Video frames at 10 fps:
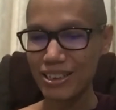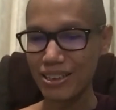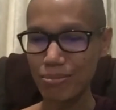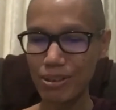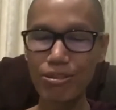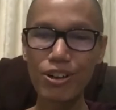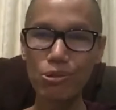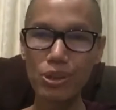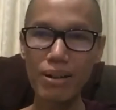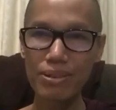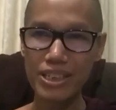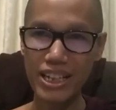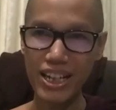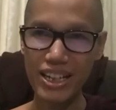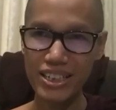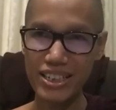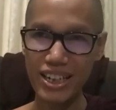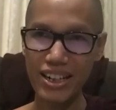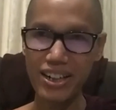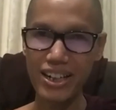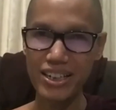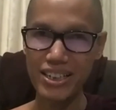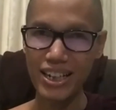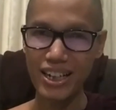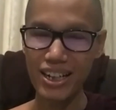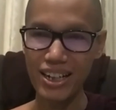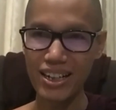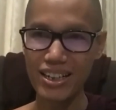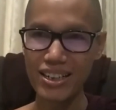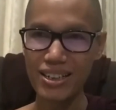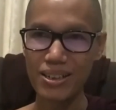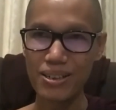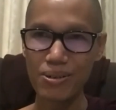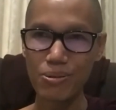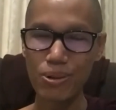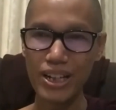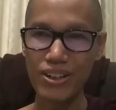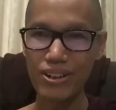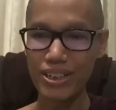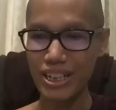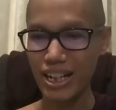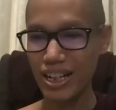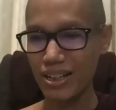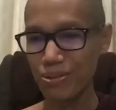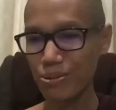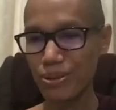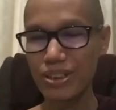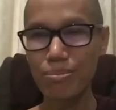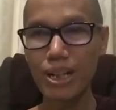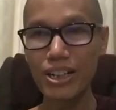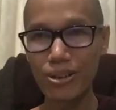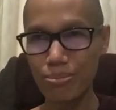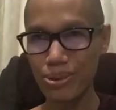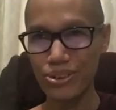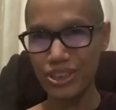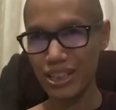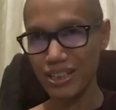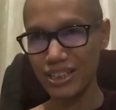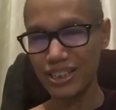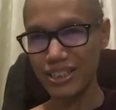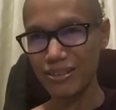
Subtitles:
before we have said, Aharanta will not die with the mind door process.